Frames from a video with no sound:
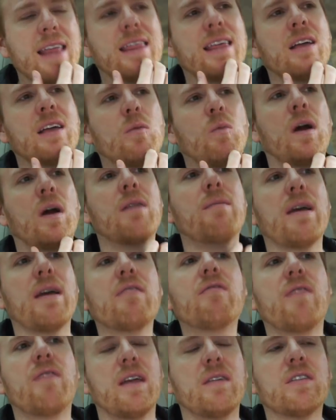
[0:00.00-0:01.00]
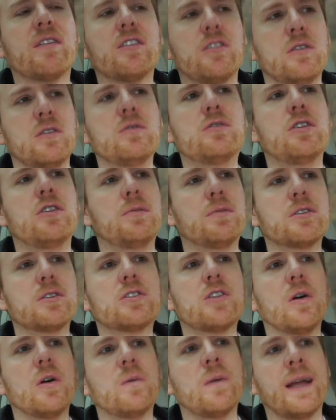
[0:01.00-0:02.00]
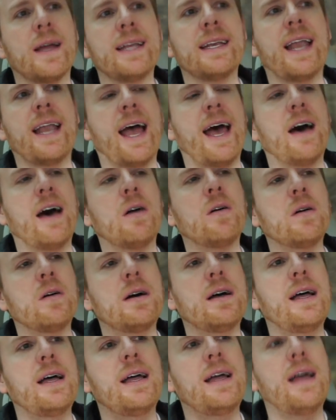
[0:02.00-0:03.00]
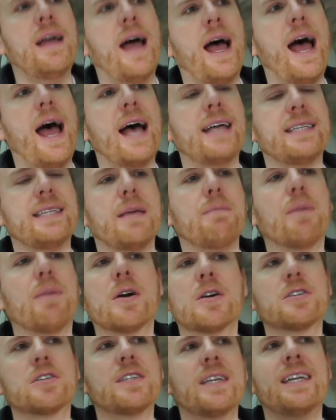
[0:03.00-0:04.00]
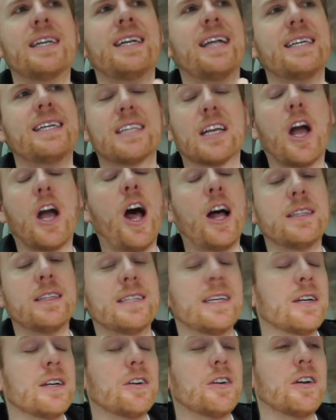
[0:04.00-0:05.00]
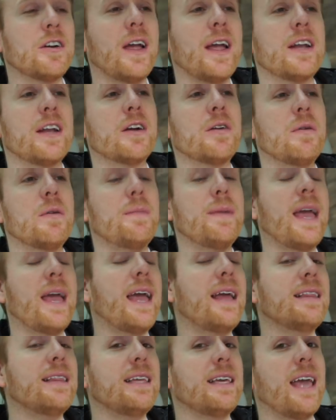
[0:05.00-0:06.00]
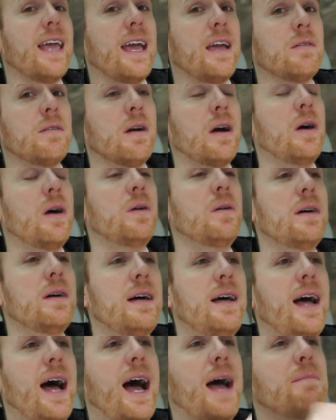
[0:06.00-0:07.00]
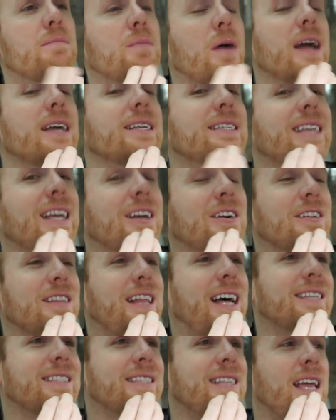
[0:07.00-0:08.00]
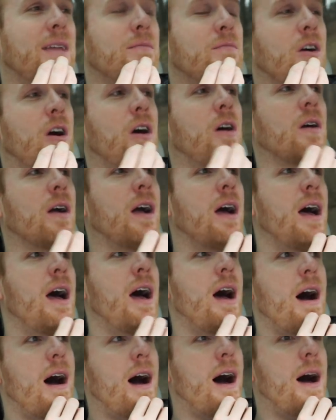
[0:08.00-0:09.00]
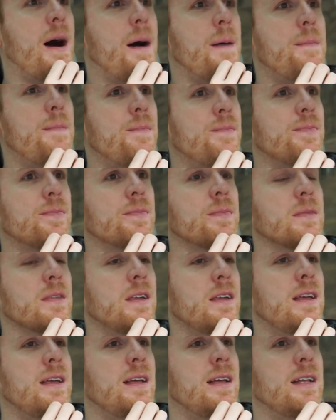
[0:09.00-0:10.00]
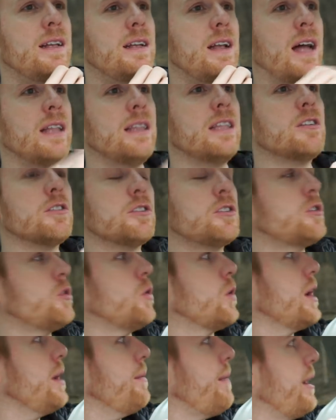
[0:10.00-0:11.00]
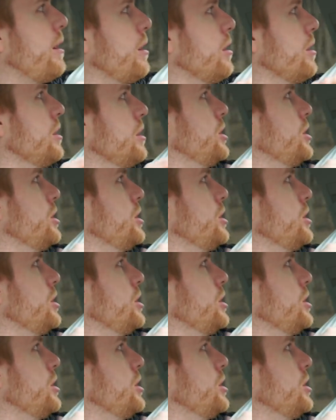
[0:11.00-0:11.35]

think one of my favorite YouTubers though right now as a person and as a content creator would be Haley Cairo. I'm pricing her last name wrong. Um, a little story about her.